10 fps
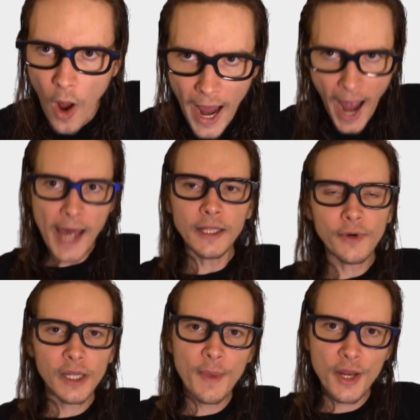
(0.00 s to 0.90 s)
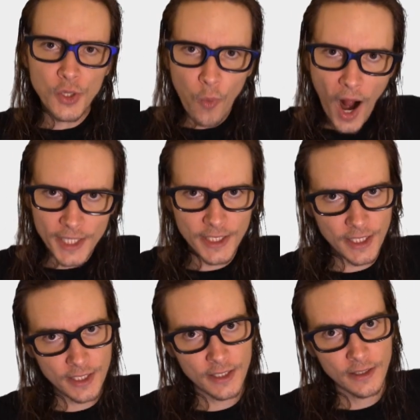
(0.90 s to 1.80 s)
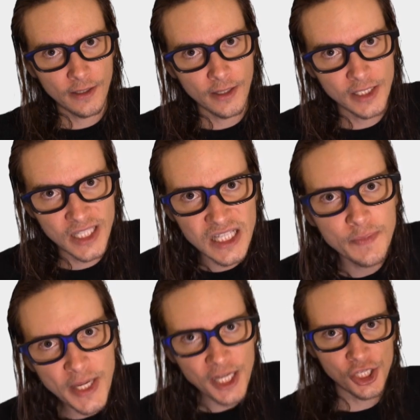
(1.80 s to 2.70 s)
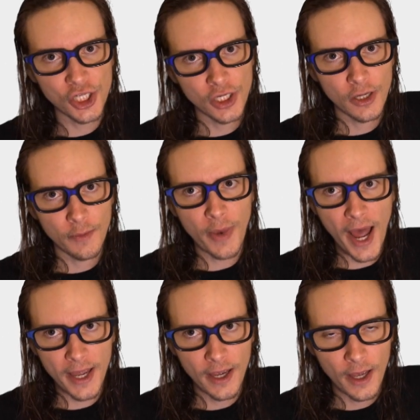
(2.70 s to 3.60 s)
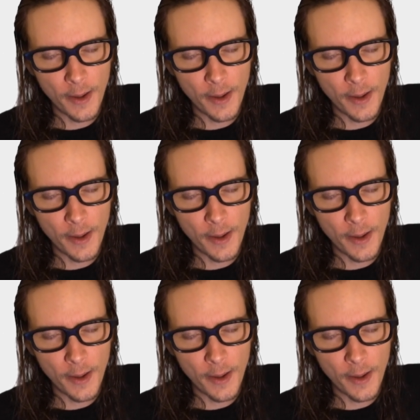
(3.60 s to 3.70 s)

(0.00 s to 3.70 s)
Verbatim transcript: I highly recommend you watch this speech by